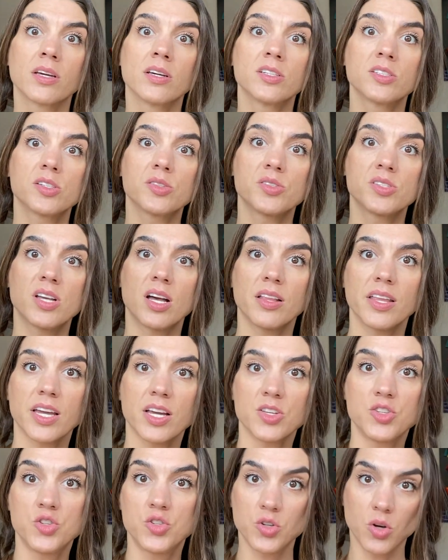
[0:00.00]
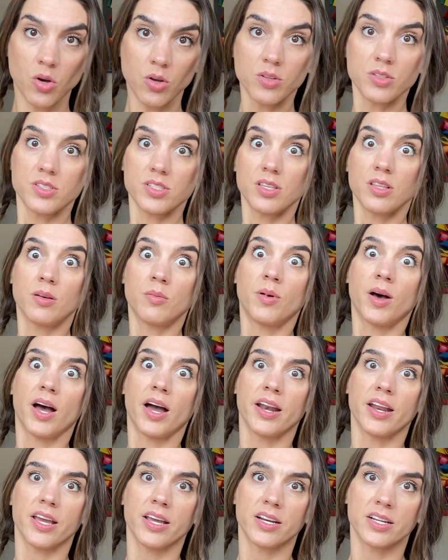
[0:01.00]
So it's not like a jolt to the
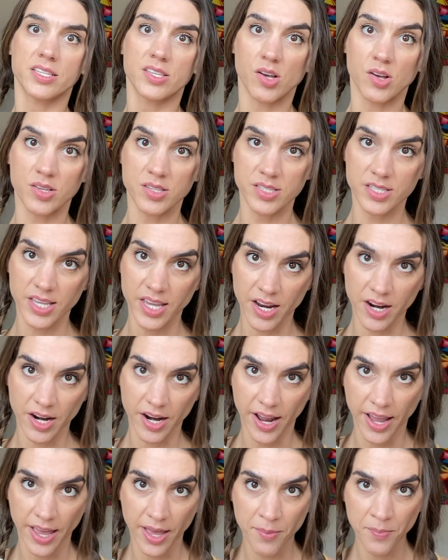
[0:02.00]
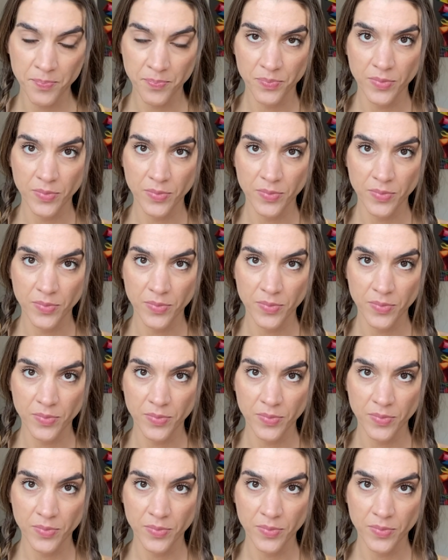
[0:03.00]
body and it's all scary,